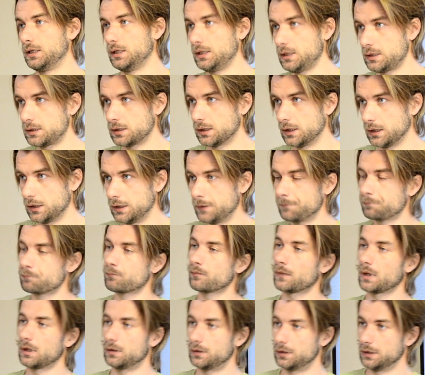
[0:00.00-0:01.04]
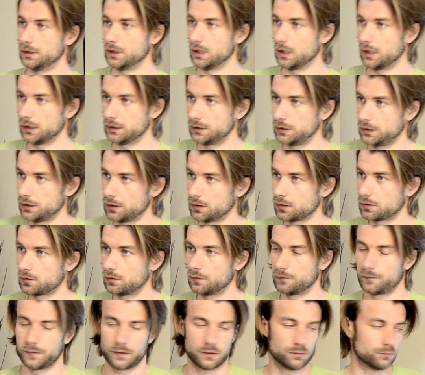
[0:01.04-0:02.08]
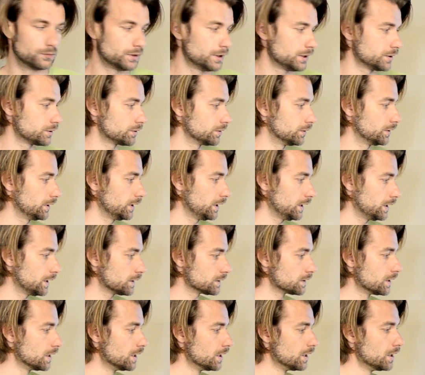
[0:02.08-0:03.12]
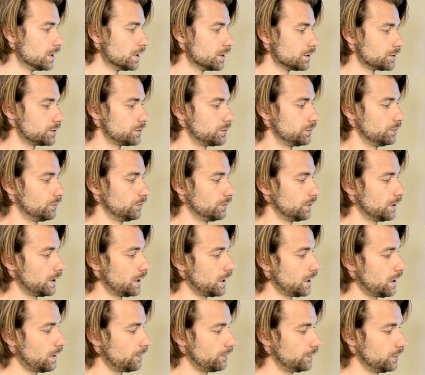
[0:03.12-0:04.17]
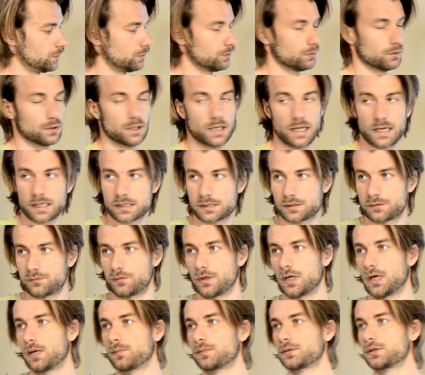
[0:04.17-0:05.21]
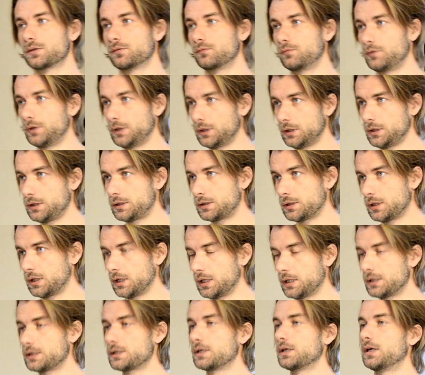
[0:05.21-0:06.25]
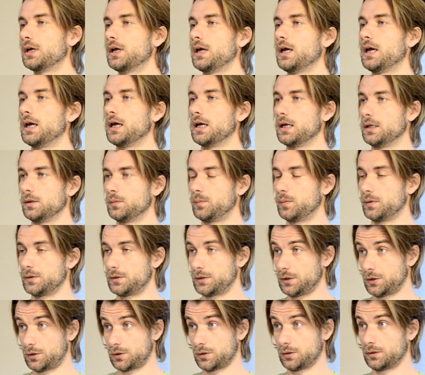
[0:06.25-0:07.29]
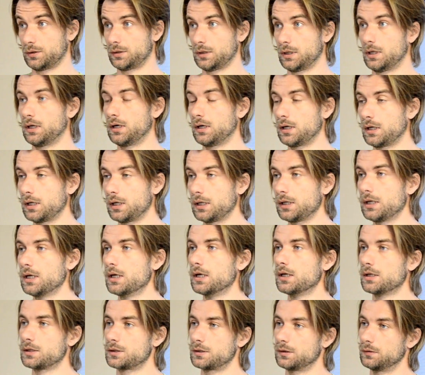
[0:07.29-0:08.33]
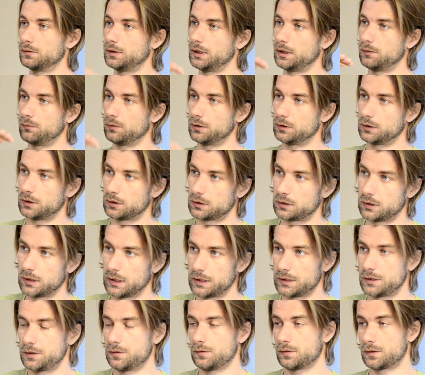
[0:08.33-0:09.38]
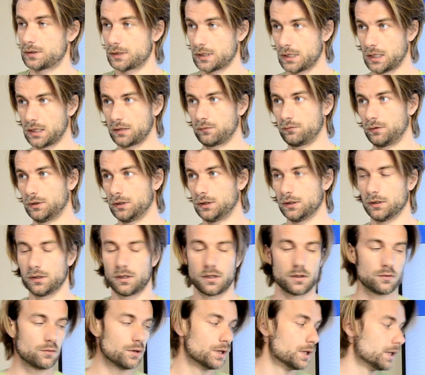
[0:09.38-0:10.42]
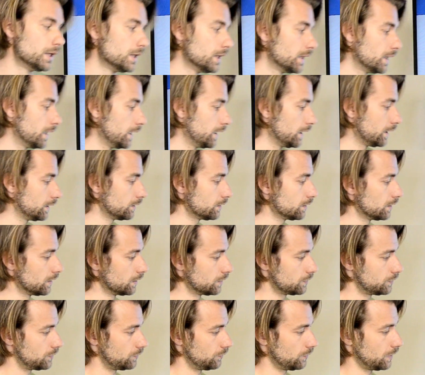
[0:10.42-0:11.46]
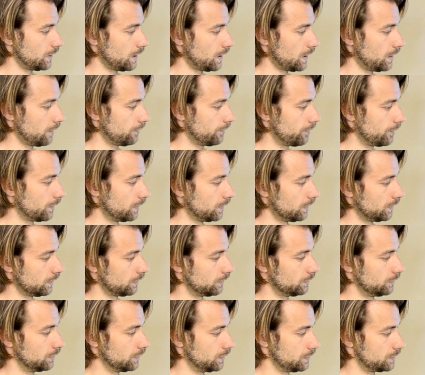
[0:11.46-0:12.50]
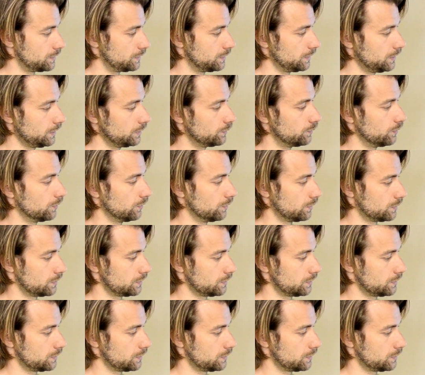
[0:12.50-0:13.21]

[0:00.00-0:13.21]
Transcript: easily, the ideal configuration is to have your leg straps really tight and positioned high so they will not let you sag really low, and to have the seat board